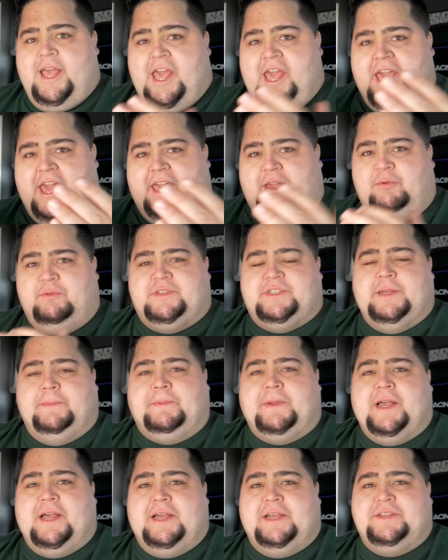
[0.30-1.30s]
Hey, what's up
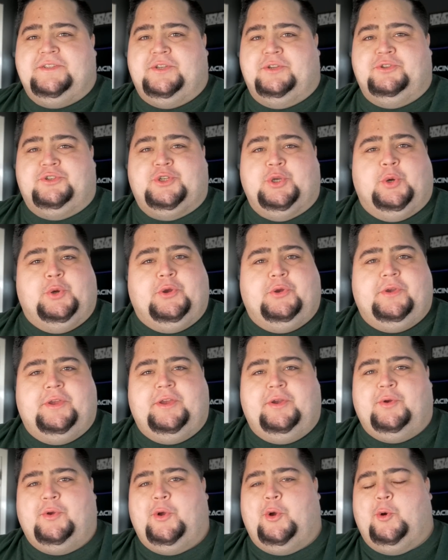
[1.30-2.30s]
guys? Joker
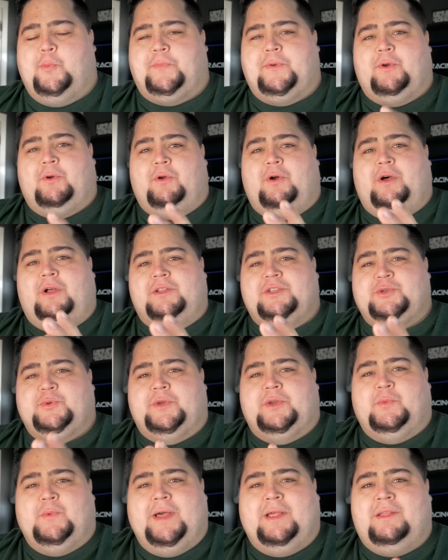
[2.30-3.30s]
here. Hope you're all
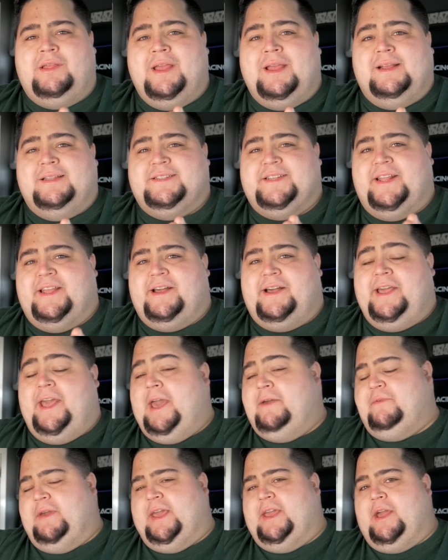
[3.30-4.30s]
doing well. Today I
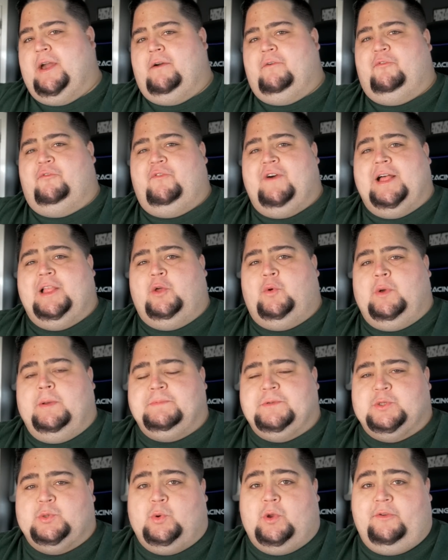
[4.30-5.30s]
have a follow-up
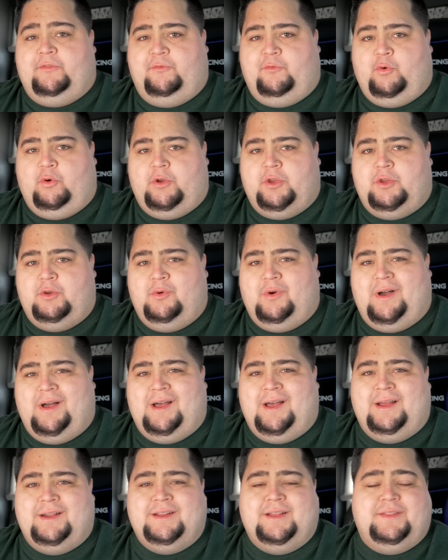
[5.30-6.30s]
story for you
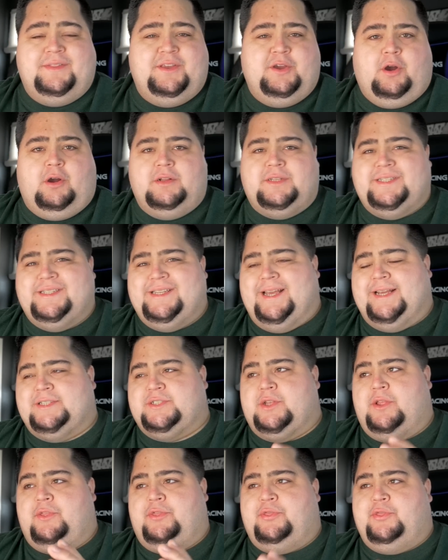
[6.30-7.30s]
on the R T X
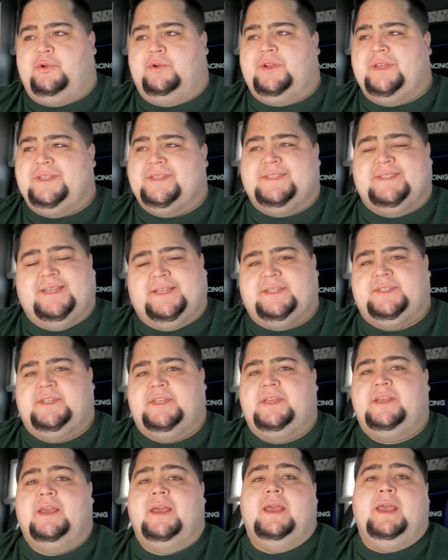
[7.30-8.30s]
thirty
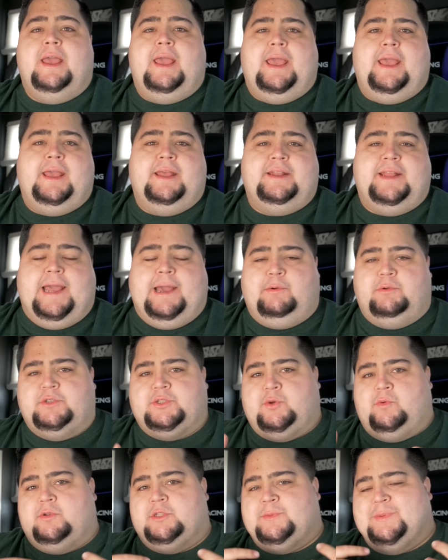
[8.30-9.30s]
sixty and how it's
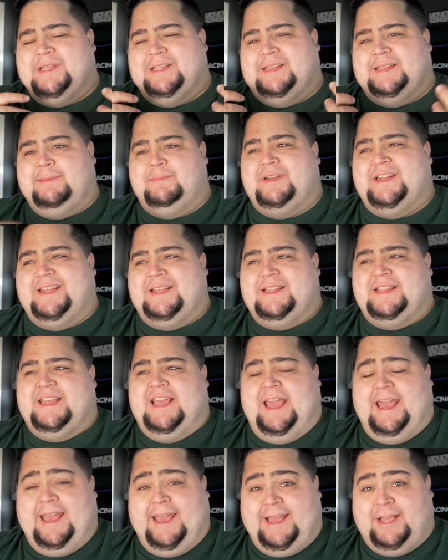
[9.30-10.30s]
going to be limiting the
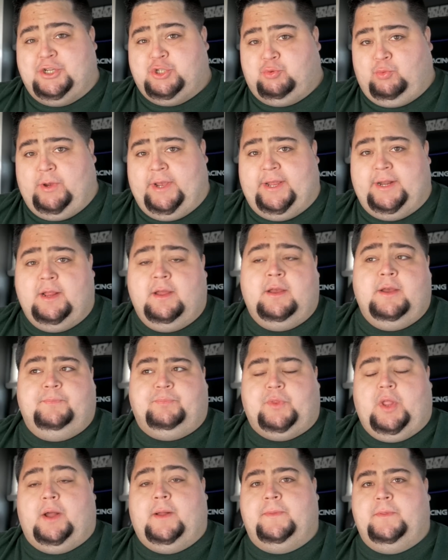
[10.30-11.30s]
hash rate
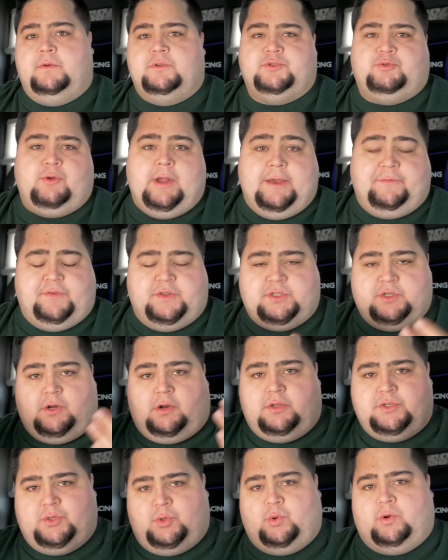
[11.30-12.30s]
on those graphics
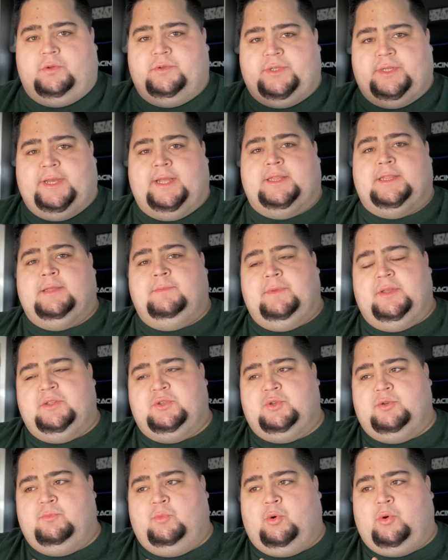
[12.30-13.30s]
cards in order to get them
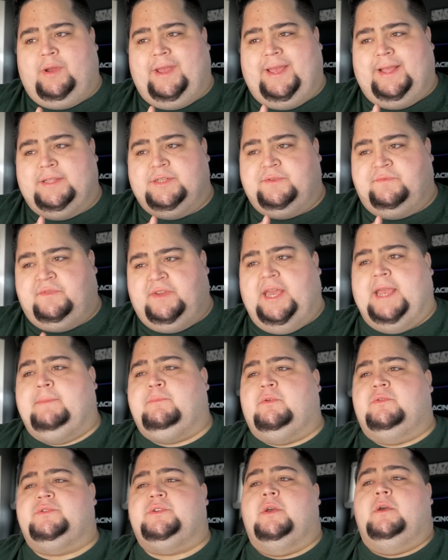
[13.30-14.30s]
into more hands of
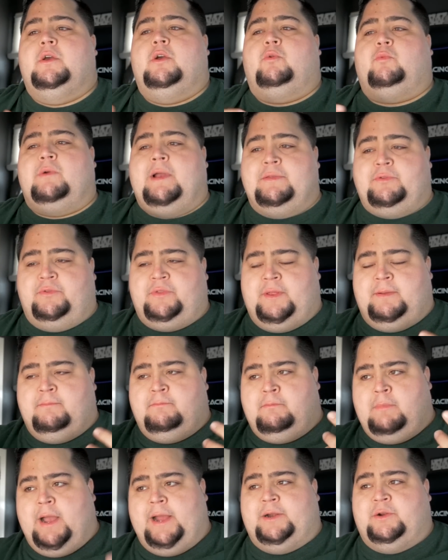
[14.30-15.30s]
gamers rather than
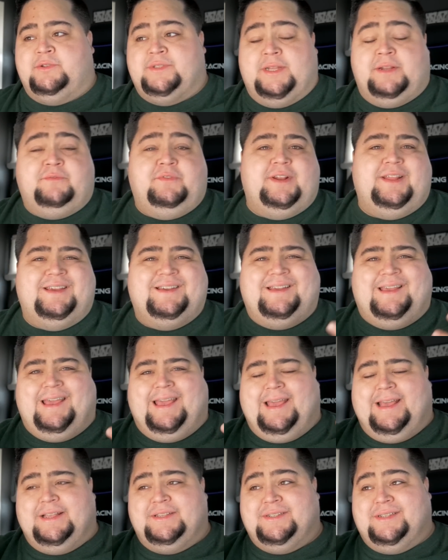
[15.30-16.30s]
miners. Nvidia
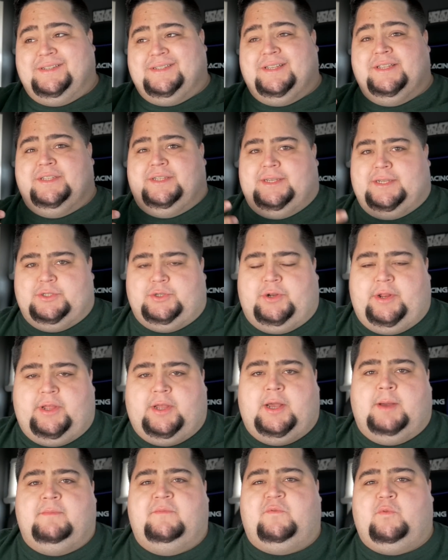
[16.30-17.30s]
has since yesterday
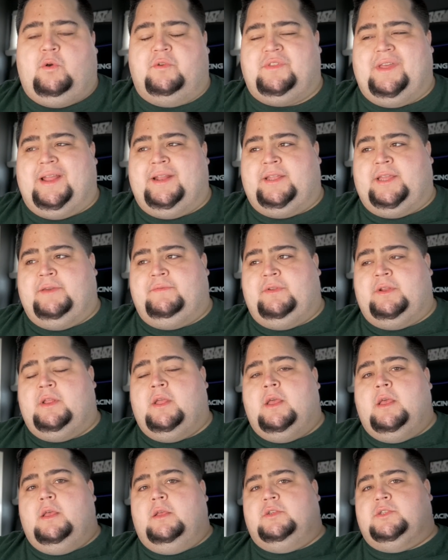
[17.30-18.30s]
come forth and
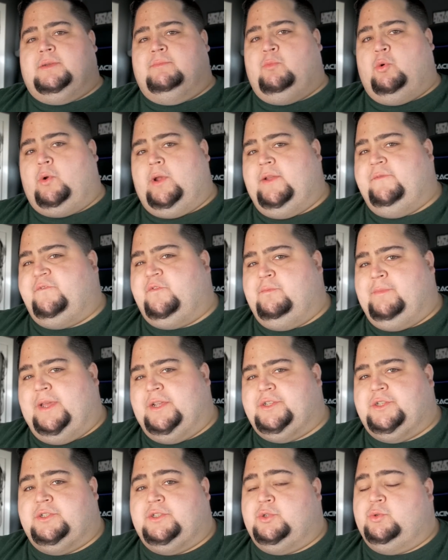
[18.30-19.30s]
given some more
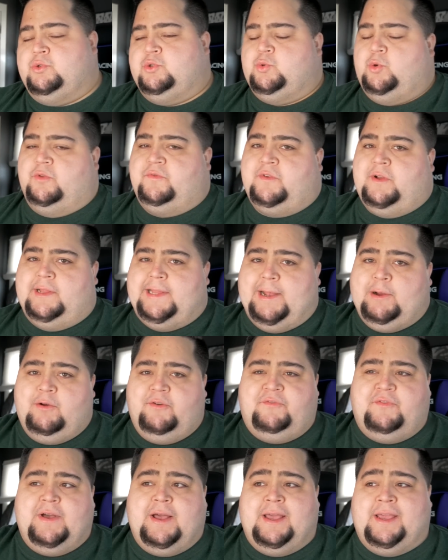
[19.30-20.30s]
information to sort of
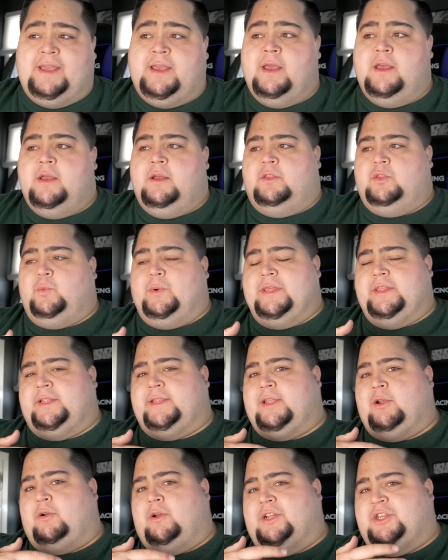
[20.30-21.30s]
clarify the way that
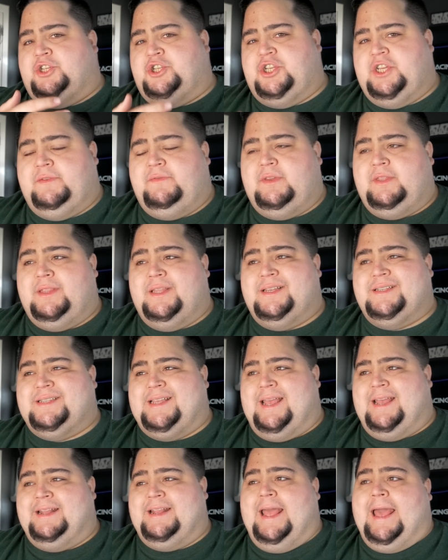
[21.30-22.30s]
they're achieving this
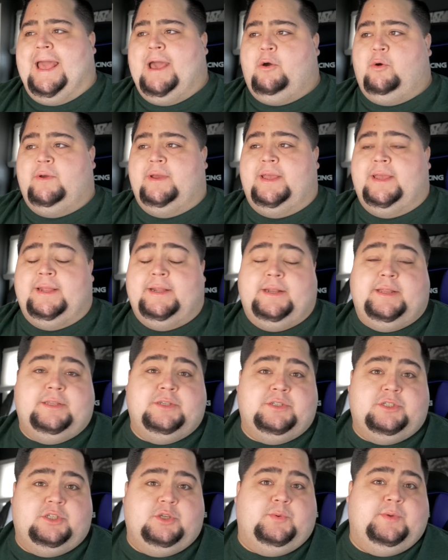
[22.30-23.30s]
and how it
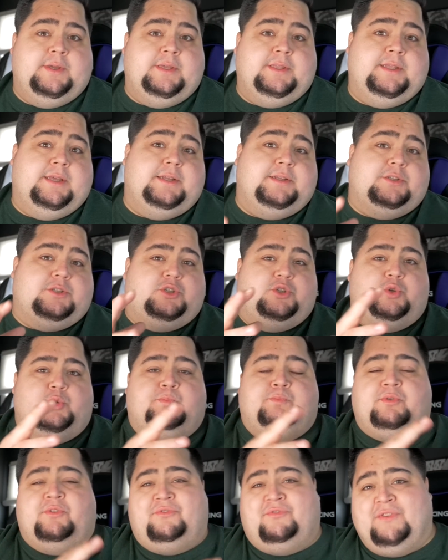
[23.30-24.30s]
is doing it to
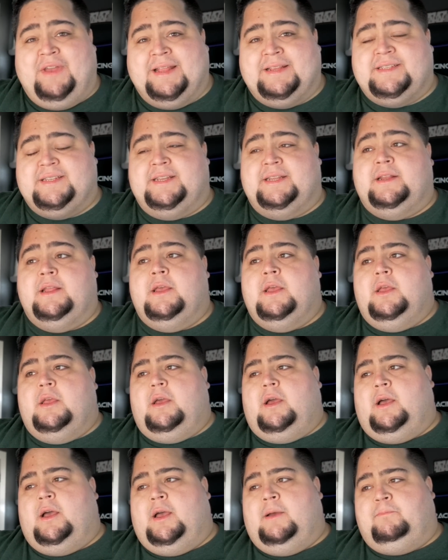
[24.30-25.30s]
prevent it
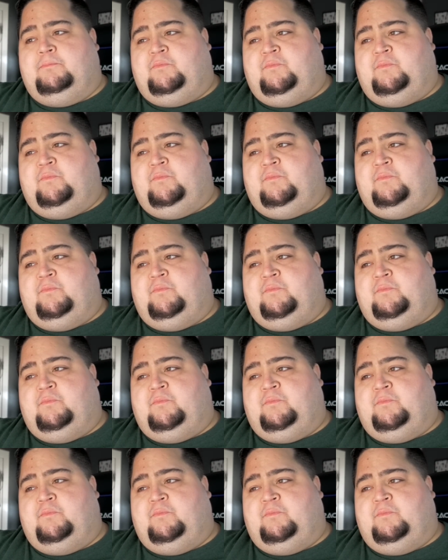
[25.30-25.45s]
uh,